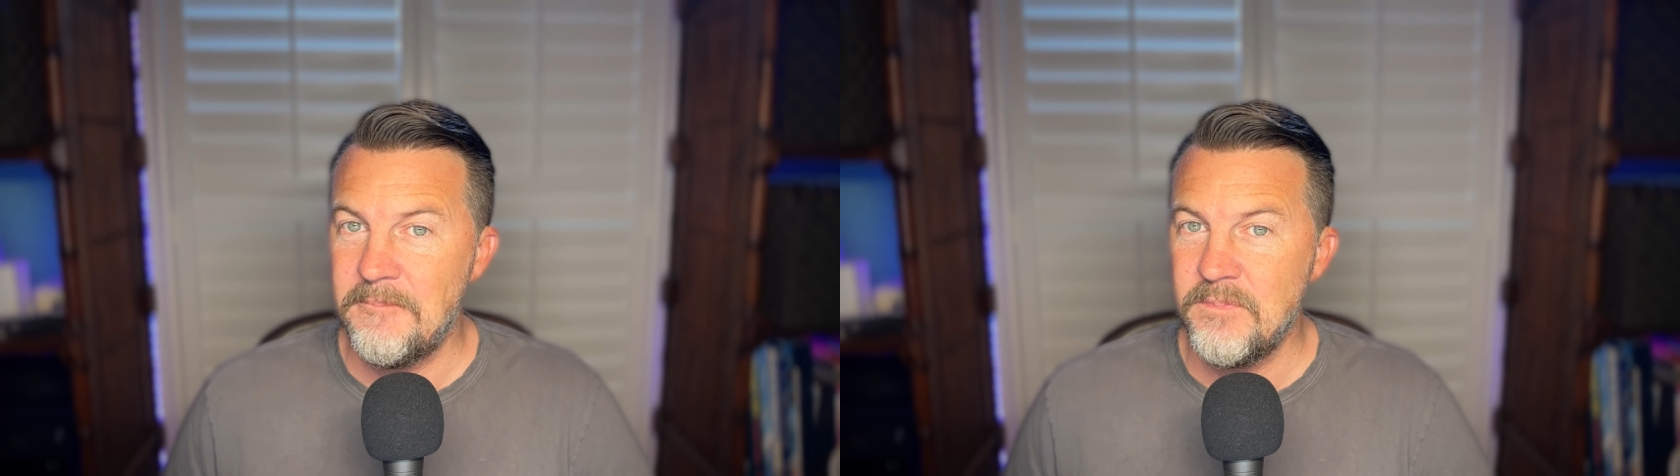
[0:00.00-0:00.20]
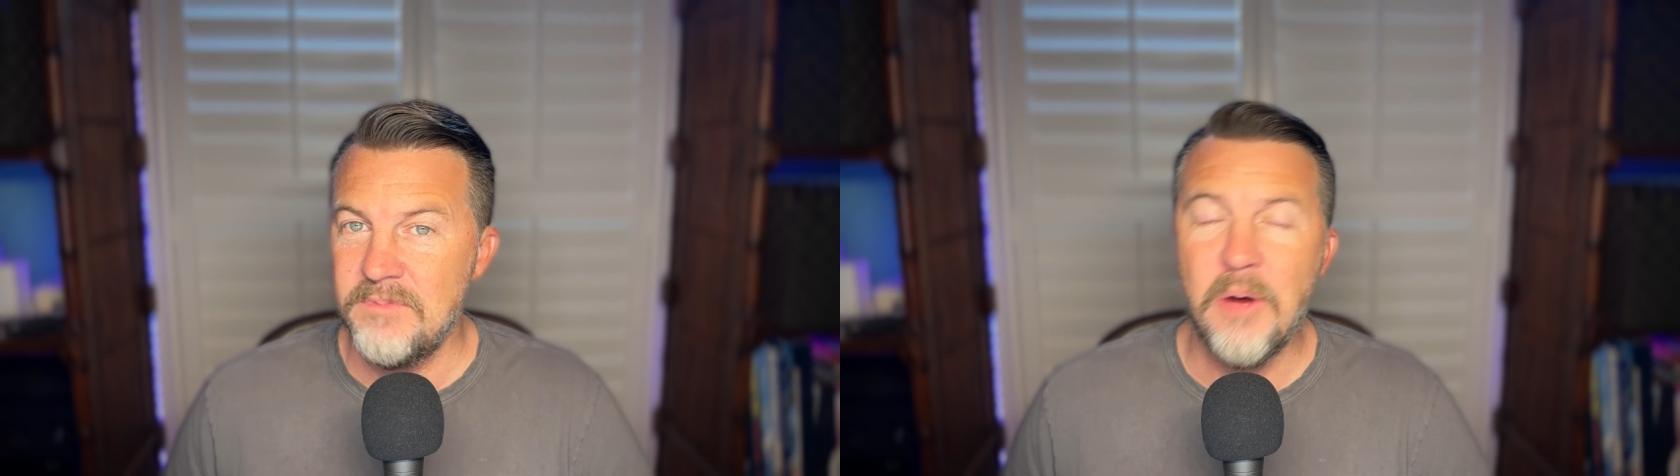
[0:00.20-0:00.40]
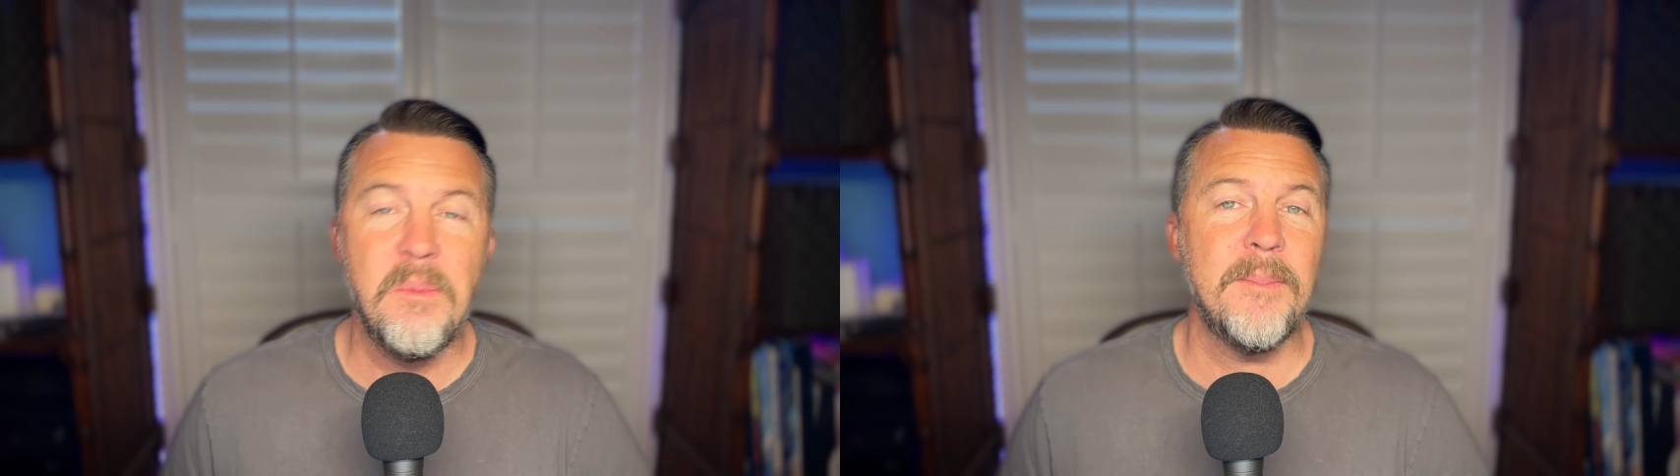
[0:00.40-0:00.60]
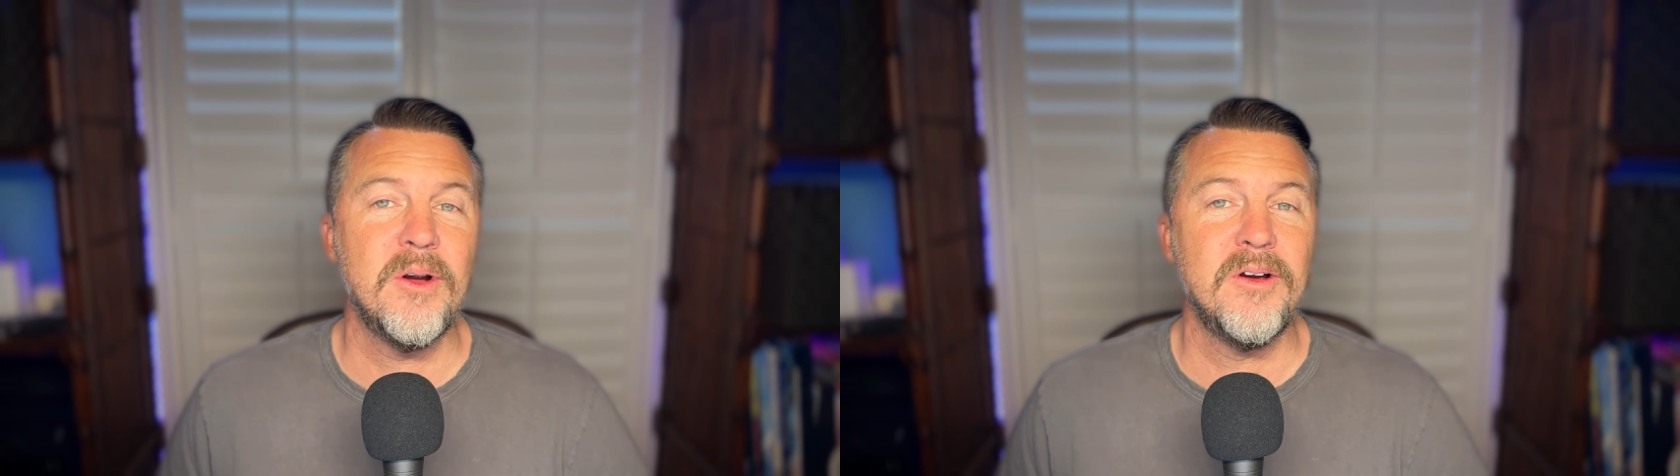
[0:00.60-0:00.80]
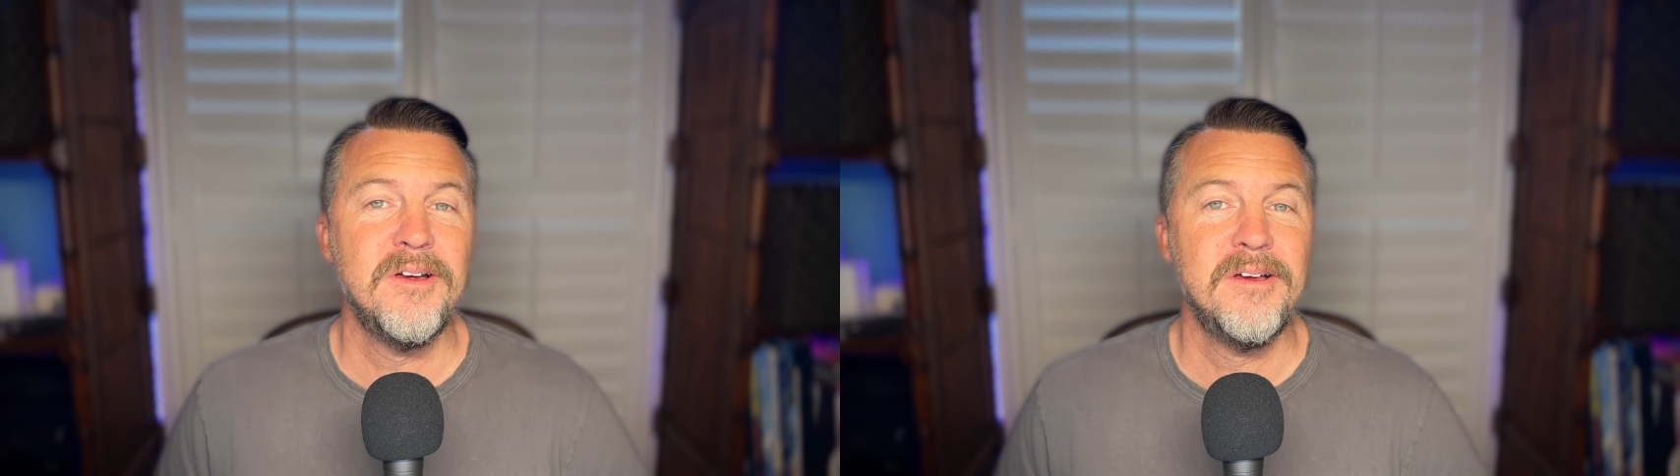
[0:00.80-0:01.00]
Now,
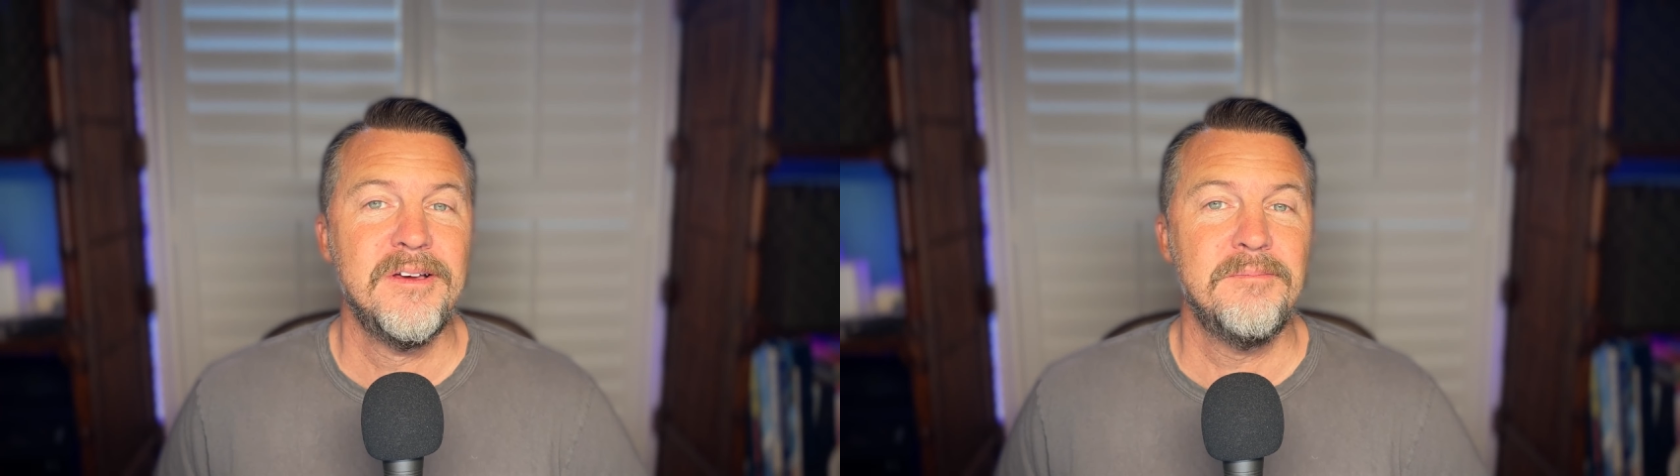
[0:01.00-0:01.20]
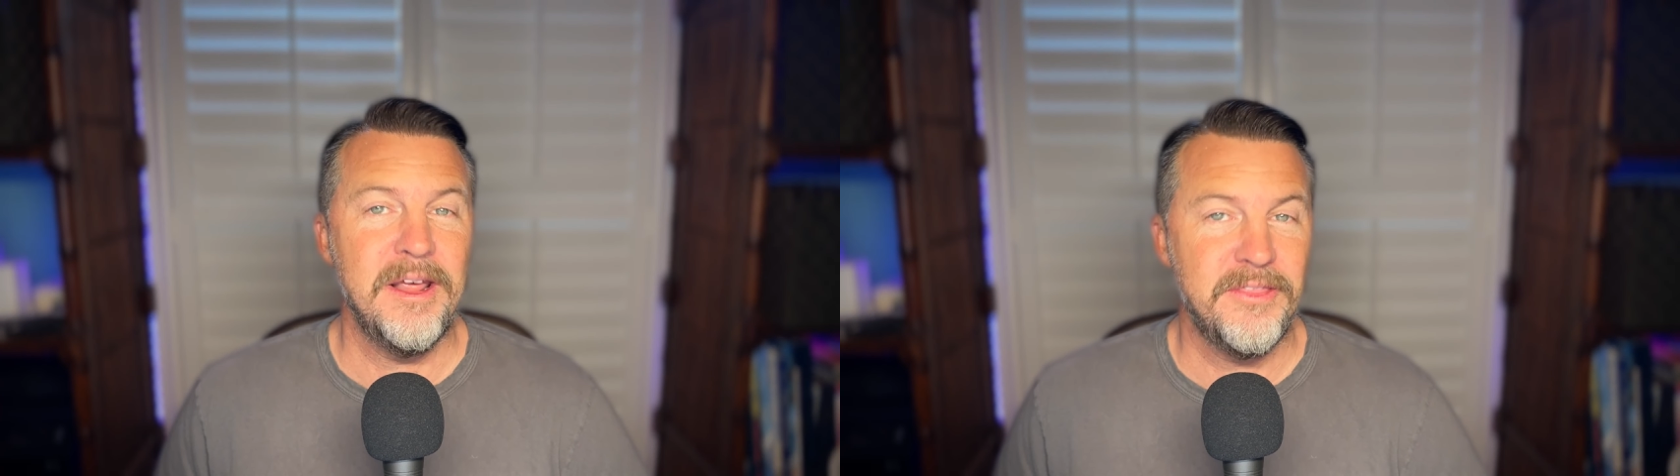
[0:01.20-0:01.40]
remember, my